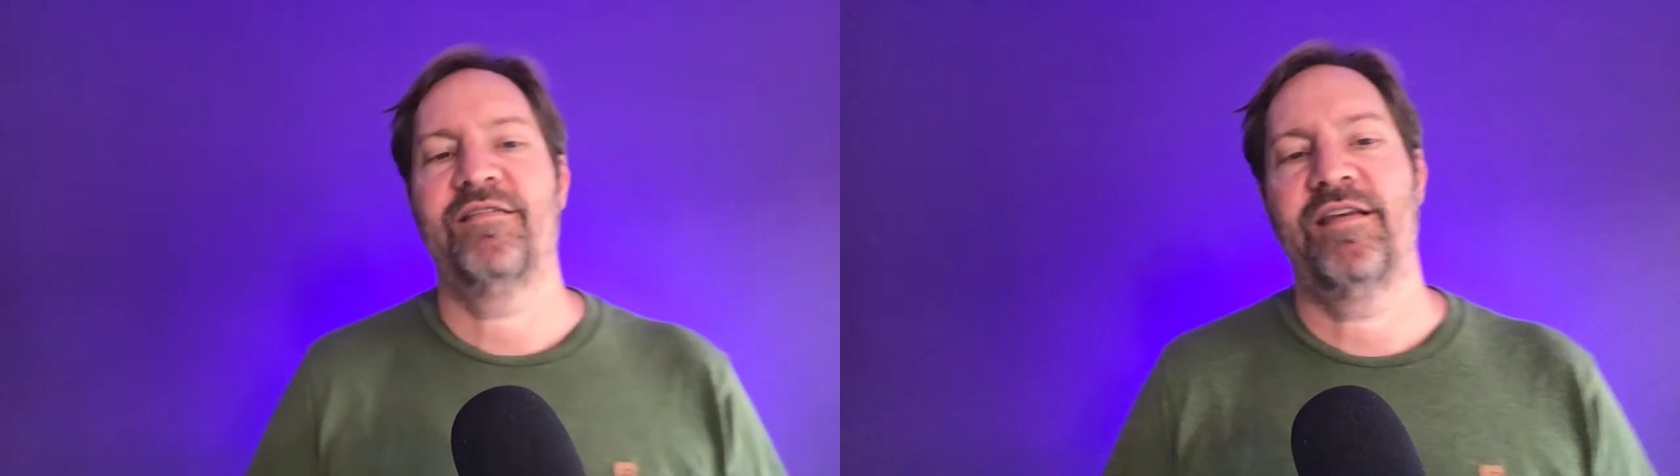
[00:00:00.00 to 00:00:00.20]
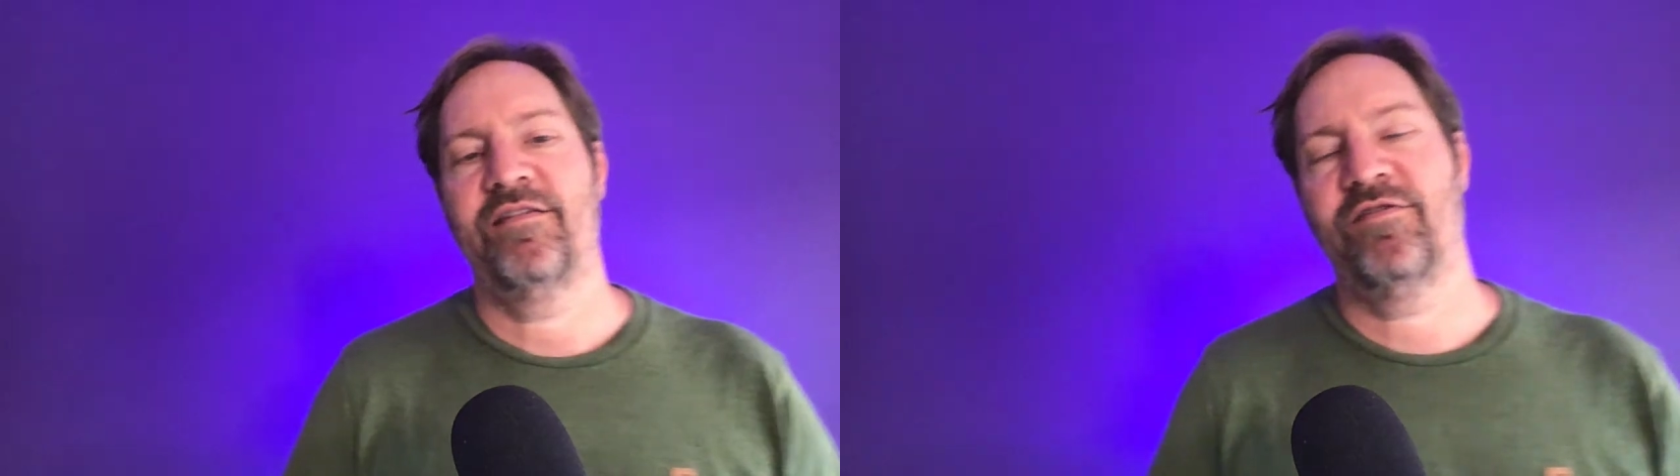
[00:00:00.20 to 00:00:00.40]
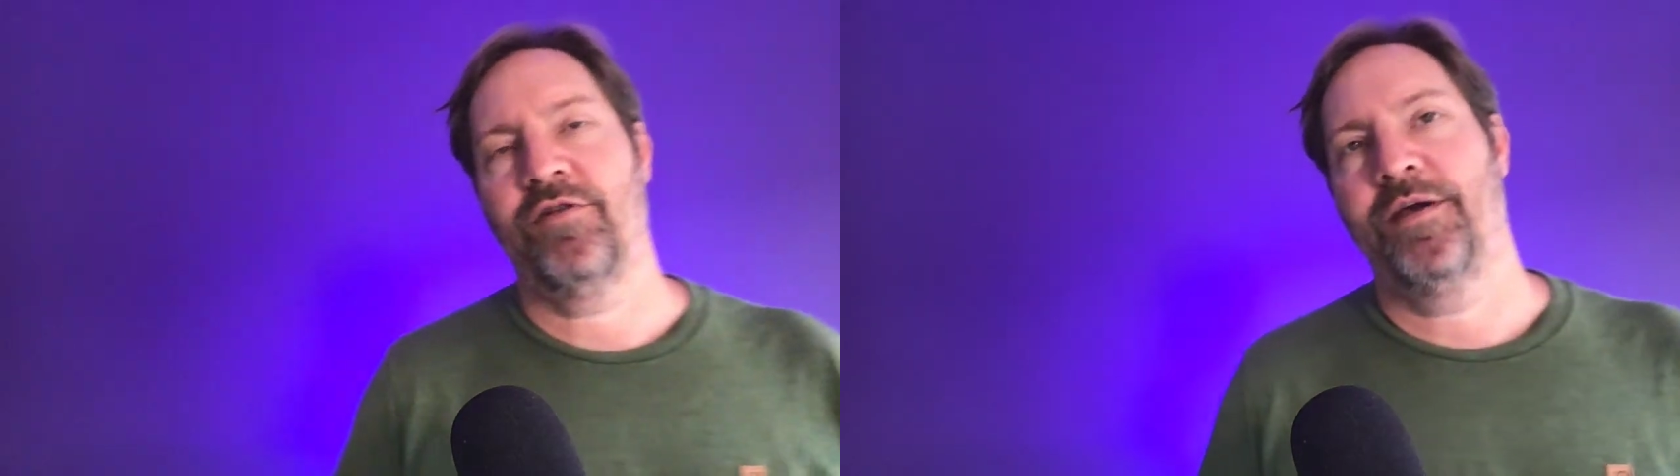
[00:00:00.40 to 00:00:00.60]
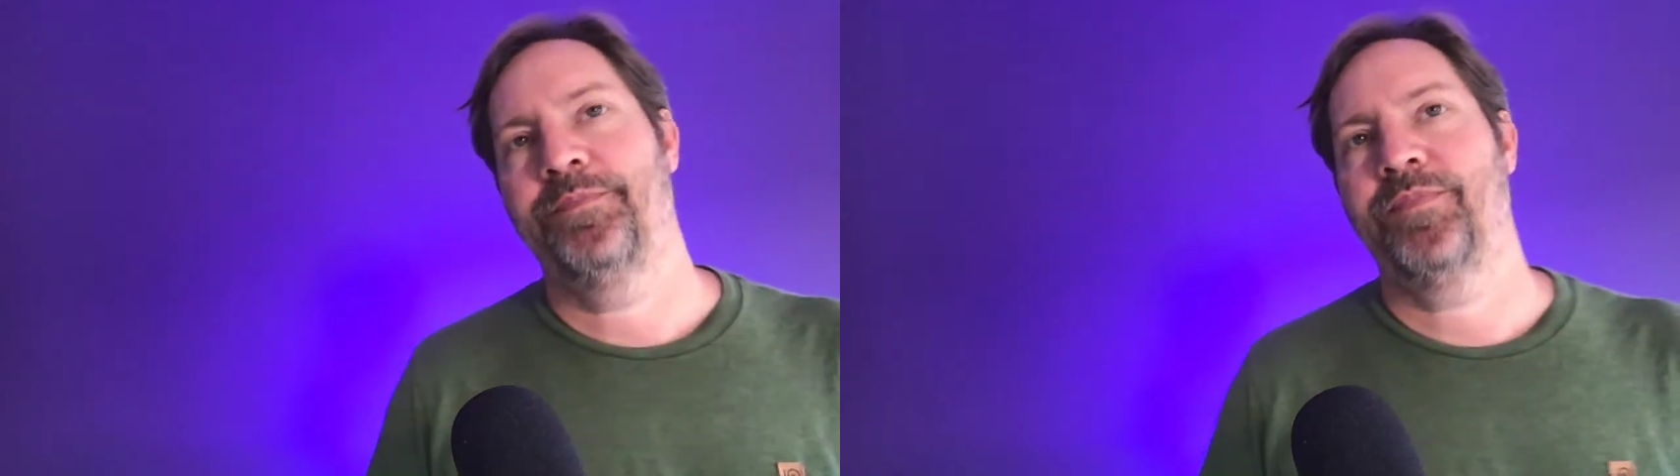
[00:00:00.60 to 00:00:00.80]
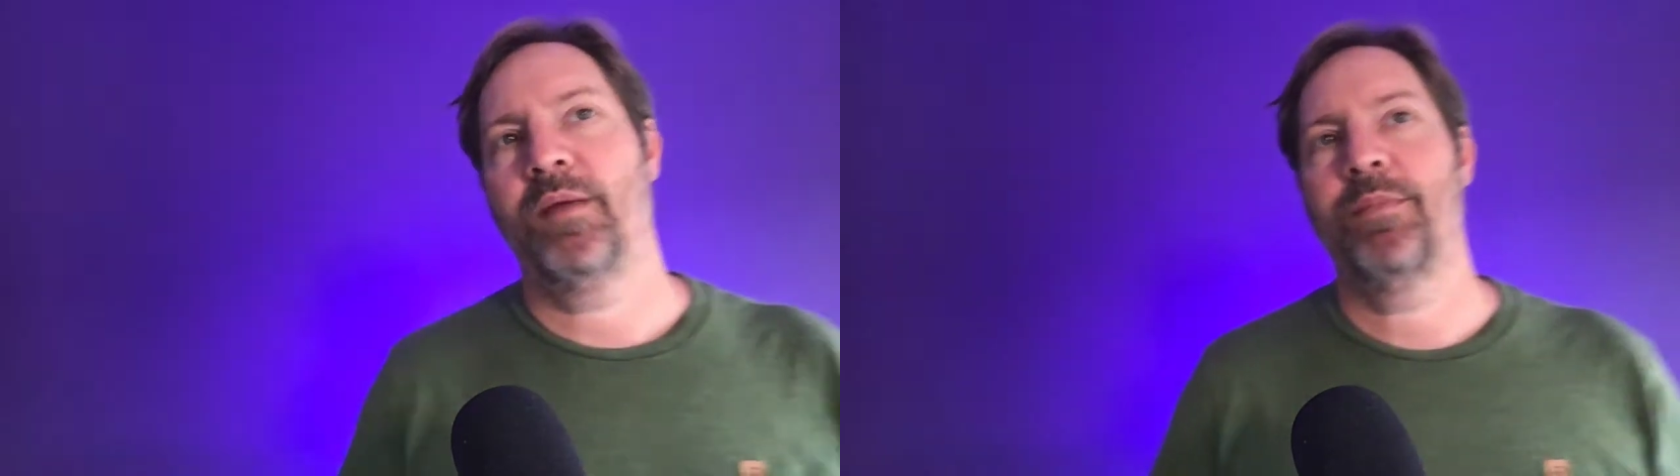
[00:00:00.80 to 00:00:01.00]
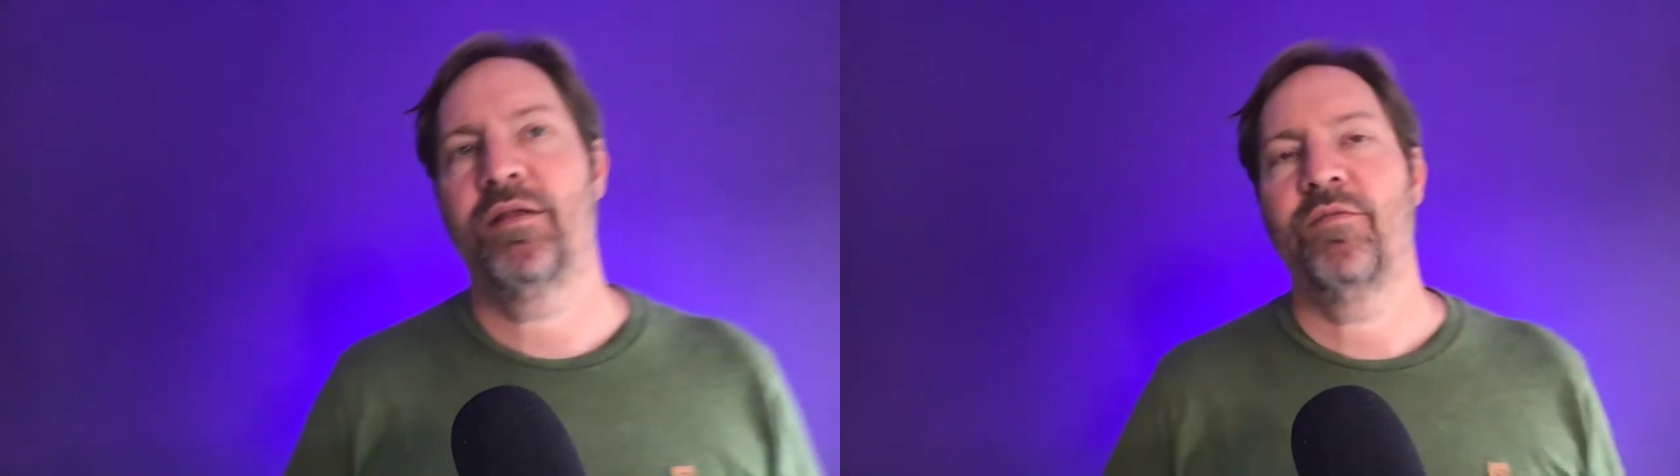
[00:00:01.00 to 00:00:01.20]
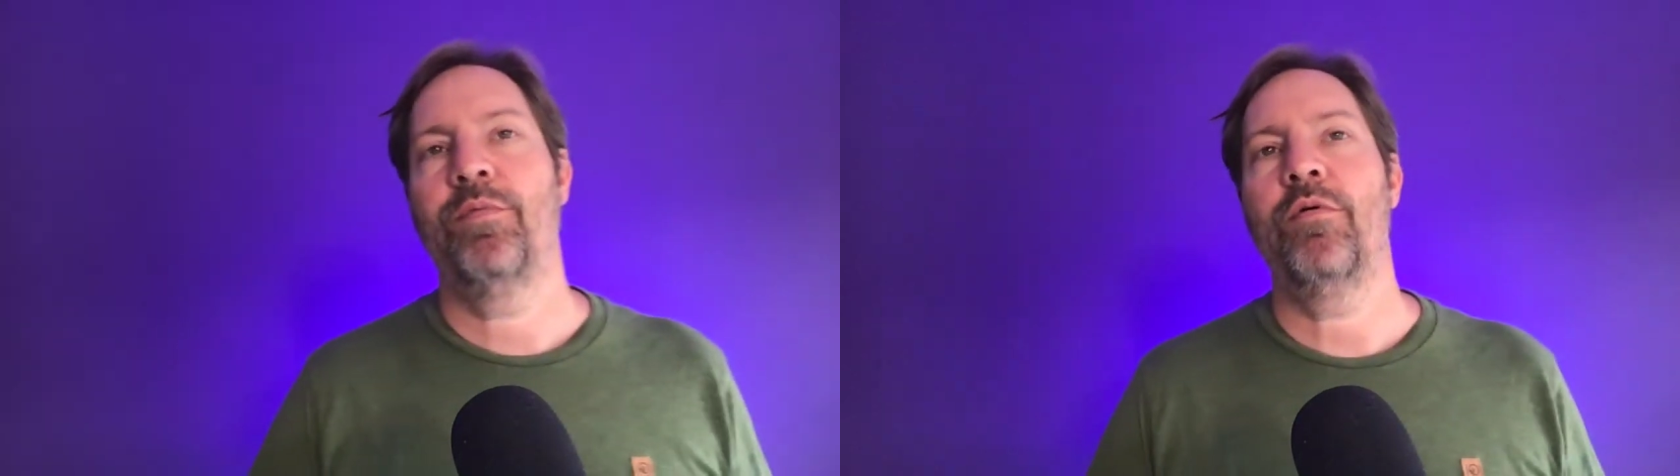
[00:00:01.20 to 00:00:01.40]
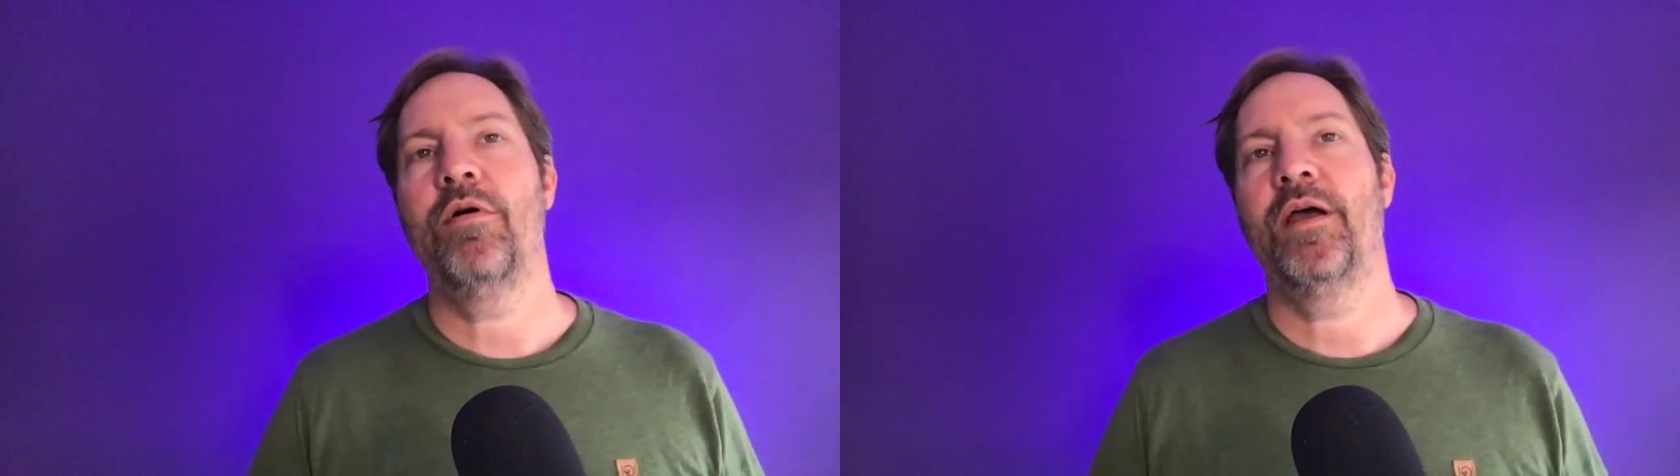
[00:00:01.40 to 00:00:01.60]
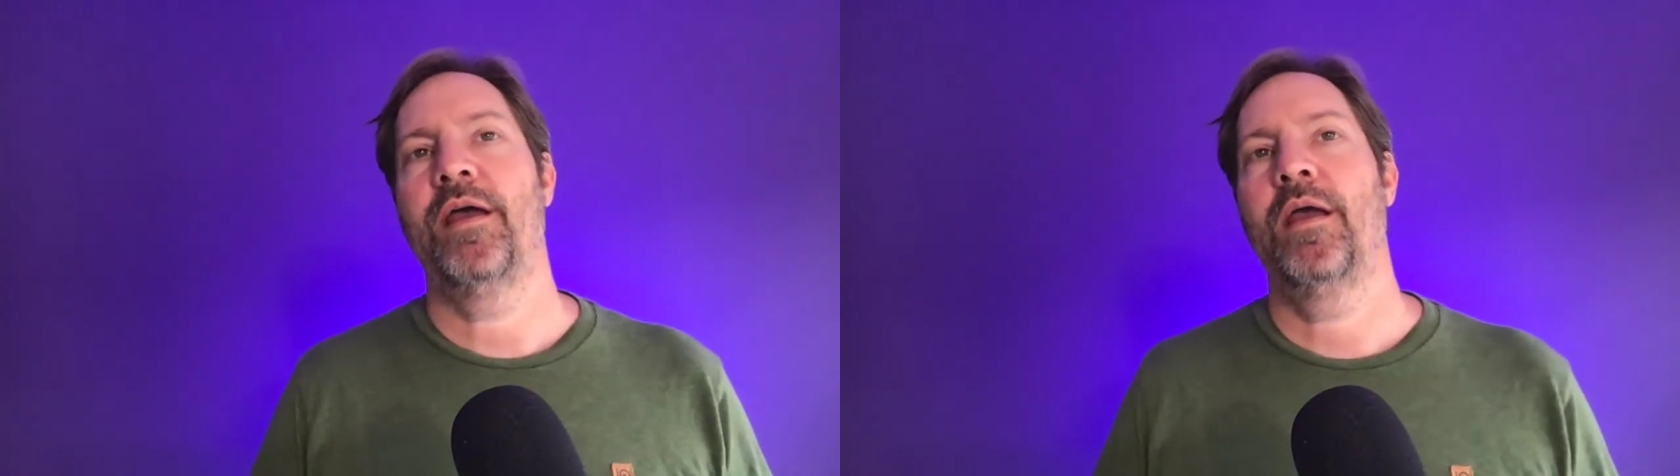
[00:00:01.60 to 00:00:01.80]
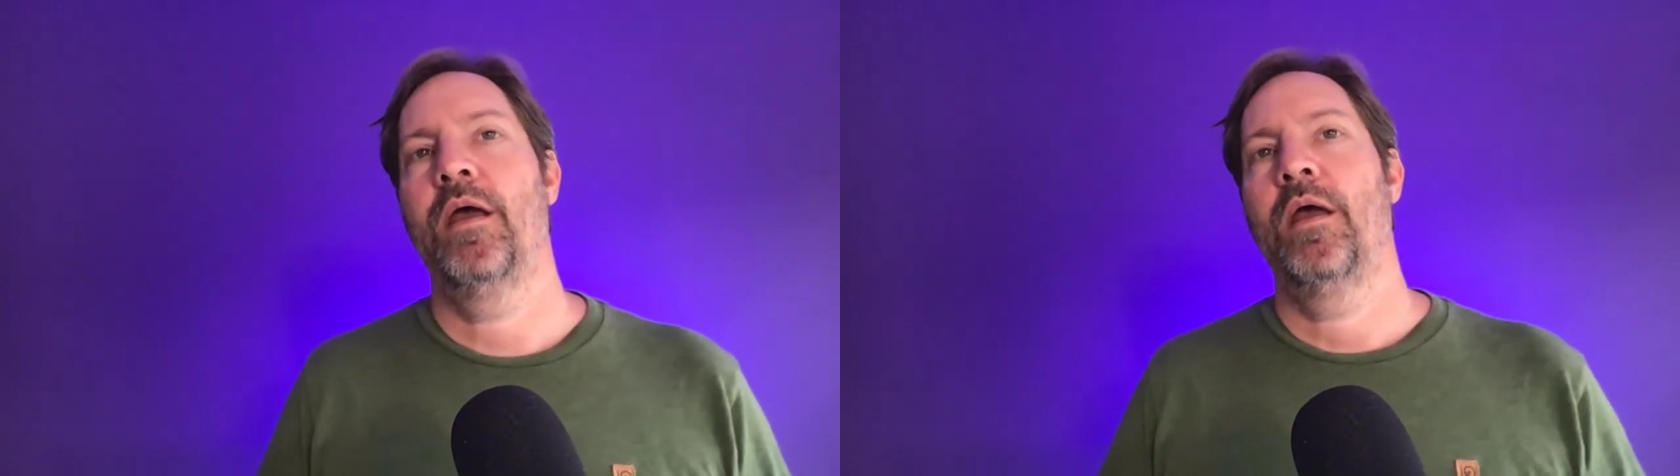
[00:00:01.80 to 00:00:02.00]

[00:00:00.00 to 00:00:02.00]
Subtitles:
history? But Du Bois...